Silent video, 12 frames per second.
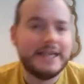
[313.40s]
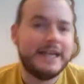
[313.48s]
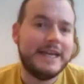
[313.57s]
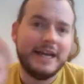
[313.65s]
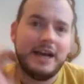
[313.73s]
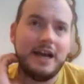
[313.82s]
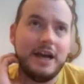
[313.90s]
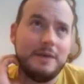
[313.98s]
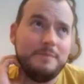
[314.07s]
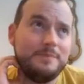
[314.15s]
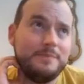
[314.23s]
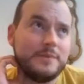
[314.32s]
I
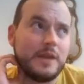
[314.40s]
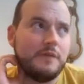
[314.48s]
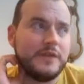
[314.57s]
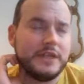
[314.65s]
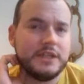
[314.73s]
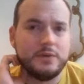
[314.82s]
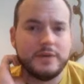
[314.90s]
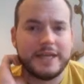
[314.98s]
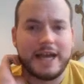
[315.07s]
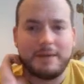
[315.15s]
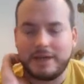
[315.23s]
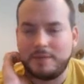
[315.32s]
think the Staunton
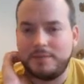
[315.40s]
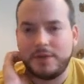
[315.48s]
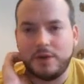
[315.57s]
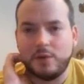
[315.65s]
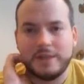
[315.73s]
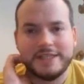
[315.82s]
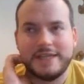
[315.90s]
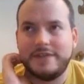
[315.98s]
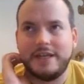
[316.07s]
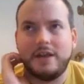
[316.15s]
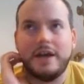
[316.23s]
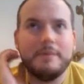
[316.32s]
gambit computer always gives
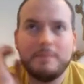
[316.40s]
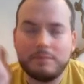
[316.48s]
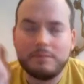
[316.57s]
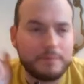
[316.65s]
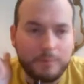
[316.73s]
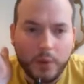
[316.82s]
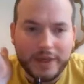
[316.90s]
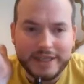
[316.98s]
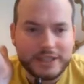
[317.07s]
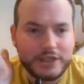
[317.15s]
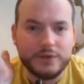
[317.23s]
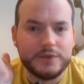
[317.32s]
it like
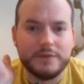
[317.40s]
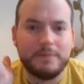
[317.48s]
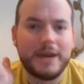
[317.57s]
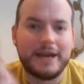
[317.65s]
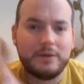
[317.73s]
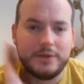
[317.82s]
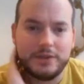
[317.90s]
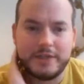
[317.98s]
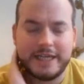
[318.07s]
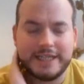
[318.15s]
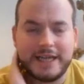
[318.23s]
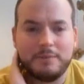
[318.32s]
0.2 to black when you
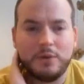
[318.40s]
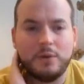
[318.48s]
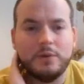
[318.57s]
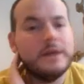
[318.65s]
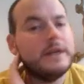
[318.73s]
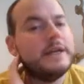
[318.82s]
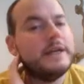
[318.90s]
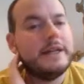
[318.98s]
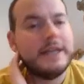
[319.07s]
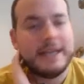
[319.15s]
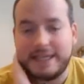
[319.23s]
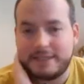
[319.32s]
take that pawn.
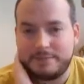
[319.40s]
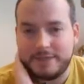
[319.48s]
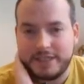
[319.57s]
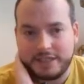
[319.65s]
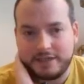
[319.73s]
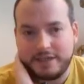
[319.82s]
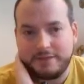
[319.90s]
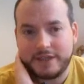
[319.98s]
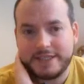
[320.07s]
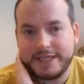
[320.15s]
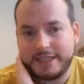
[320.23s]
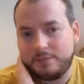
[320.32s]
In this position, if I
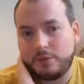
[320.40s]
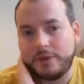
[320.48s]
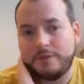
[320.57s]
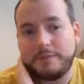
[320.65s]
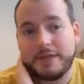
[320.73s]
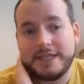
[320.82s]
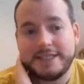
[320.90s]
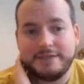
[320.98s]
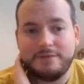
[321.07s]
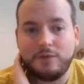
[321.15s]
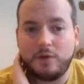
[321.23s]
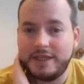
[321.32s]
take the pawn, if he plays
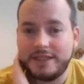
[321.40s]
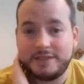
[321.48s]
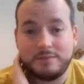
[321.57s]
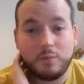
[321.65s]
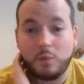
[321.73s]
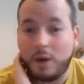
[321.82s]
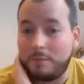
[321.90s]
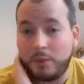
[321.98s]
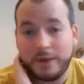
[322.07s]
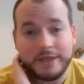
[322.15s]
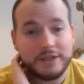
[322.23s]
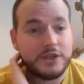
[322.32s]
e4, it's
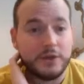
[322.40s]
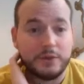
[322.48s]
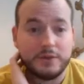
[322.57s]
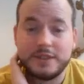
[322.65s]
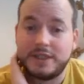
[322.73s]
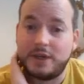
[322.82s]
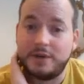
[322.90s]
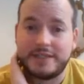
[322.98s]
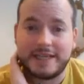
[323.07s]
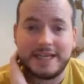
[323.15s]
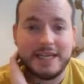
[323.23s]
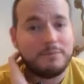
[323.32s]
1.2, so it's a
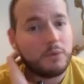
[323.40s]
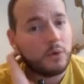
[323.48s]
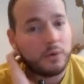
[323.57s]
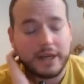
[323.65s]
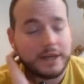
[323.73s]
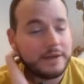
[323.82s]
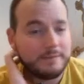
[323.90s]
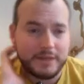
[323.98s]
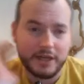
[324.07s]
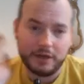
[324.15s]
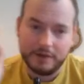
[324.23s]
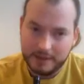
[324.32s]
clear pawn, and you
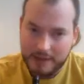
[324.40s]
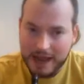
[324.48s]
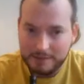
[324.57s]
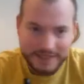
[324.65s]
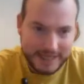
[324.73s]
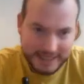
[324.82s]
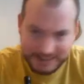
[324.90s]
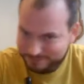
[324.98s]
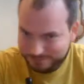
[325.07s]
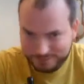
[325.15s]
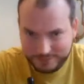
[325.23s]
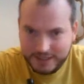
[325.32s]
know, happy days.
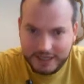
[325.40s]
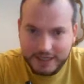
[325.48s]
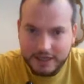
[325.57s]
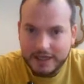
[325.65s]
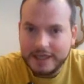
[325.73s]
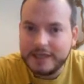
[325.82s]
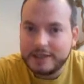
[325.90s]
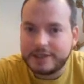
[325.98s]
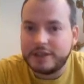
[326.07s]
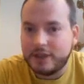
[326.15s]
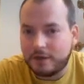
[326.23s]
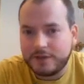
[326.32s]
And he's good
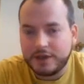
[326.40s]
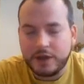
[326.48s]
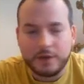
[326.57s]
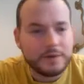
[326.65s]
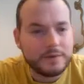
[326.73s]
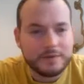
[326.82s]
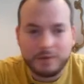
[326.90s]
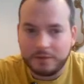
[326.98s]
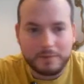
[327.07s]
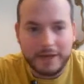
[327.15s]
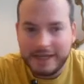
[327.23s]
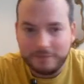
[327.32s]
enough to know not to
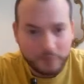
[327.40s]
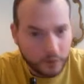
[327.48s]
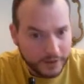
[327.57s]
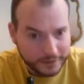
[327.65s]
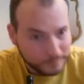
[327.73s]
play e4 here.